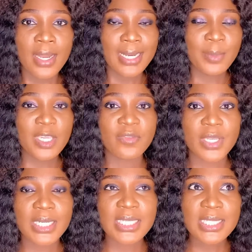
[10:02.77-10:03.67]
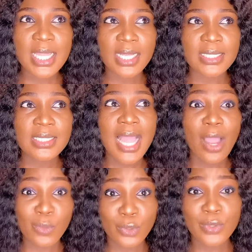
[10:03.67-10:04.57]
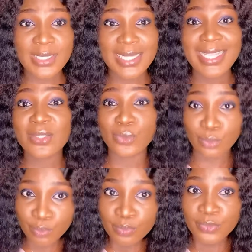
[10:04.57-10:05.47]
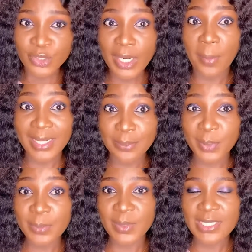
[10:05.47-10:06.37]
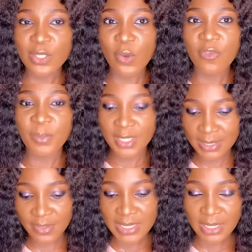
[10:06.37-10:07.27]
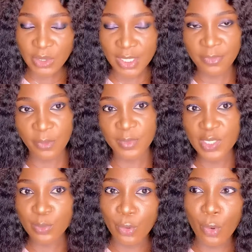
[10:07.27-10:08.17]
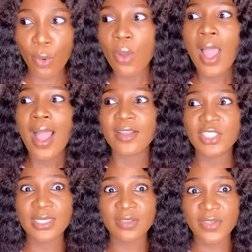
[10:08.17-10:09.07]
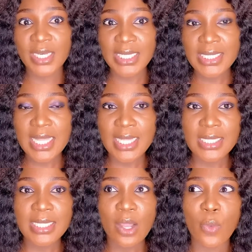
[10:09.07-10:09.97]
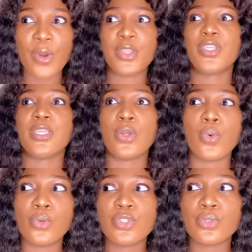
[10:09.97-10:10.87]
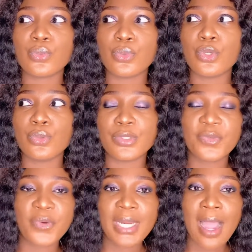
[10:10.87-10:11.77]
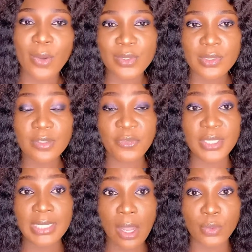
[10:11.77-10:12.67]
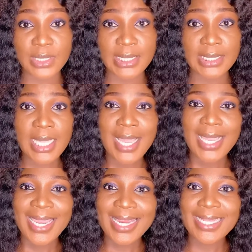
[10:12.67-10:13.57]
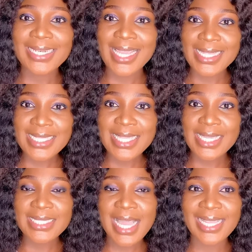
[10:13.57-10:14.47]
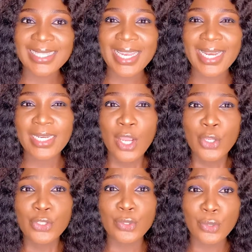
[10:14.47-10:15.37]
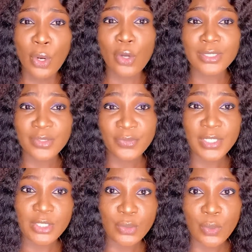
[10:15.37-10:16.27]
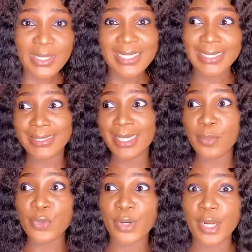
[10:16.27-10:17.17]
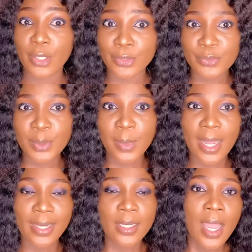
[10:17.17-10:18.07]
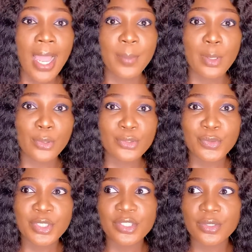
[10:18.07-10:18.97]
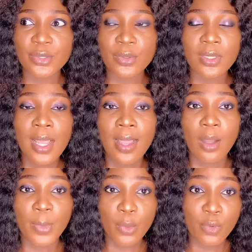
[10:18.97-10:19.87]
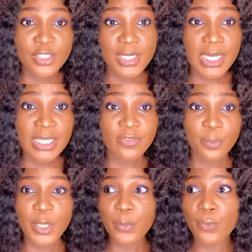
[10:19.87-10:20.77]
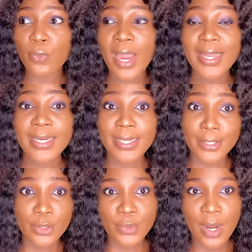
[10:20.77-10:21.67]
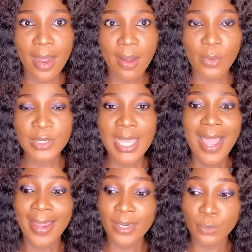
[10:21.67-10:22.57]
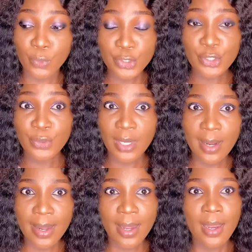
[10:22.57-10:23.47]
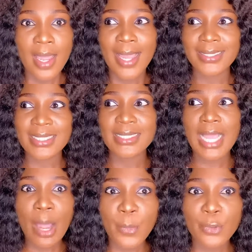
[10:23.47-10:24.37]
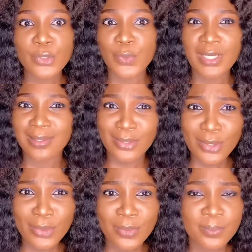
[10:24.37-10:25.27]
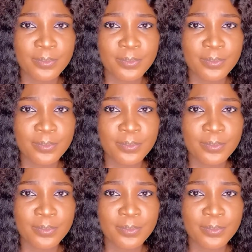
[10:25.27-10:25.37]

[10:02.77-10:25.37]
Let me give you an instance. I would always like to talk about the big stuff, because if I start talking from the small, I'll just give you an instance now where you can go to, you know, different houses in an estate, and then you knock on different doors telling them you are a laundry man, I'm a laundry girl, I wash things for people, I can clean your house, I can wash your car, and this is how much we can, you know.